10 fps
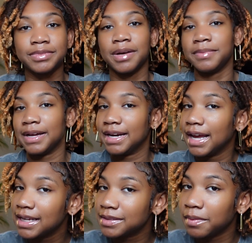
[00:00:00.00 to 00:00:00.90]
I'm not an
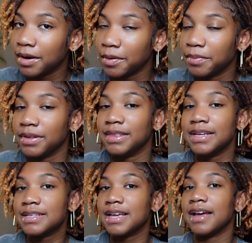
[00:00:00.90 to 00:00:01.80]
expert, but
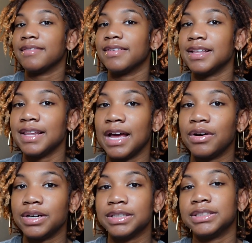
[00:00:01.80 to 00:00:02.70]
this have
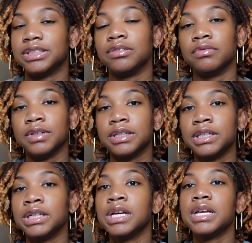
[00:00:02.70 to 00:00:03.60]
allowed us to
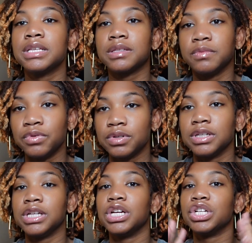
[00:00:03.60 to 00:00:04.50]
really
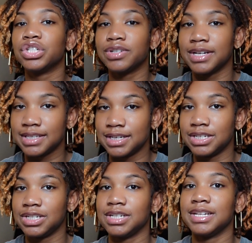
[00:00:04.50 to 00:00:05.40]
smoothly
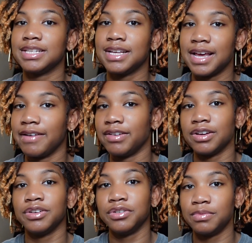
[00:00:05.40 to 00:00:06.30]
transition into having
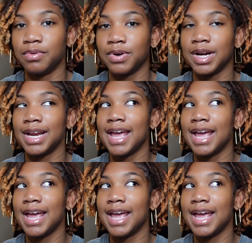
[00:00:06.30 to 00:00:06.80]
a newborn.